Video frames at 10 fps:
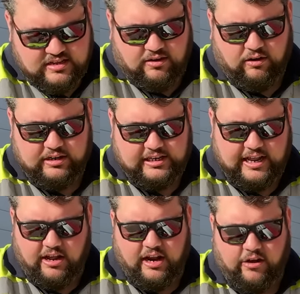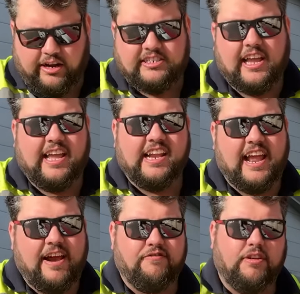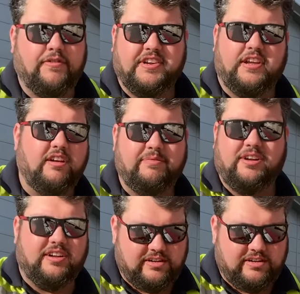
Honestly, I know I say it in every video, but